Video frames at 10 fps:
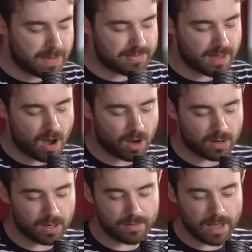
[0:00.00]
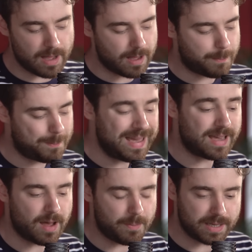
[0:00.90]
make the arc
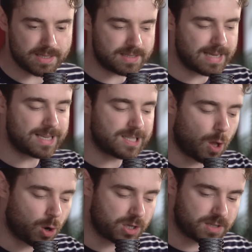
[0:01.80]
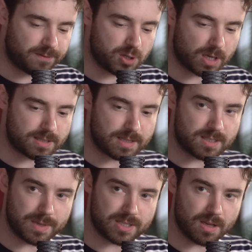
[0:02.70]
bigger because it takes longer for justice
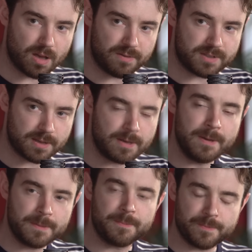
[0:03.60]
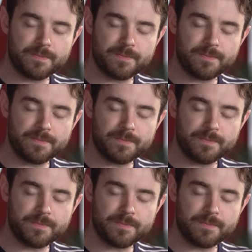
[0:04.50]
to be served. He should have just been...